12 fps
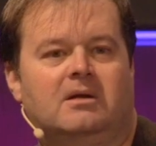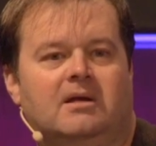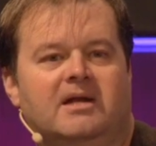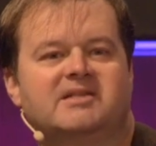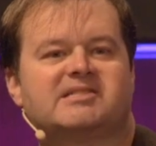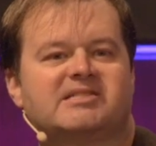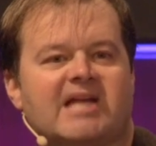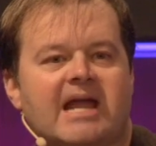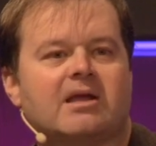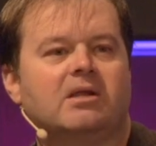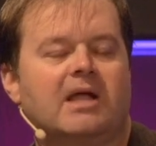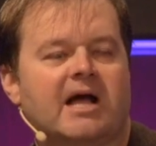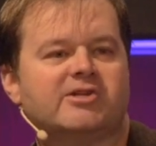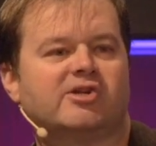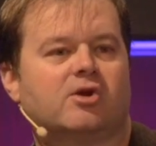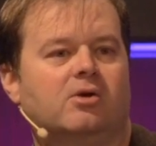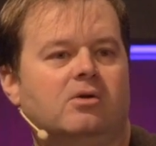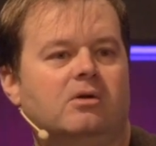It is
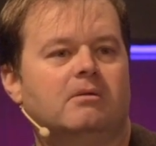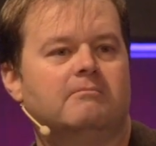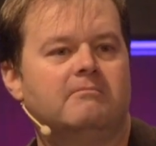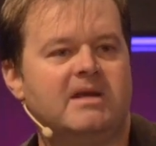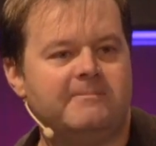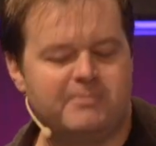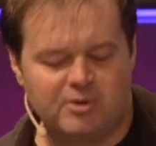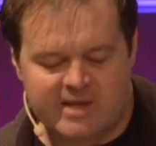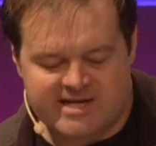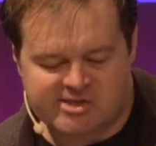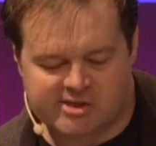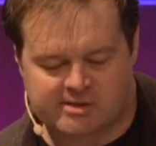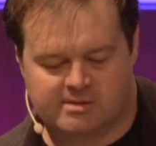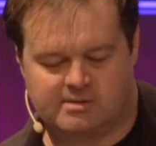psychological manipulation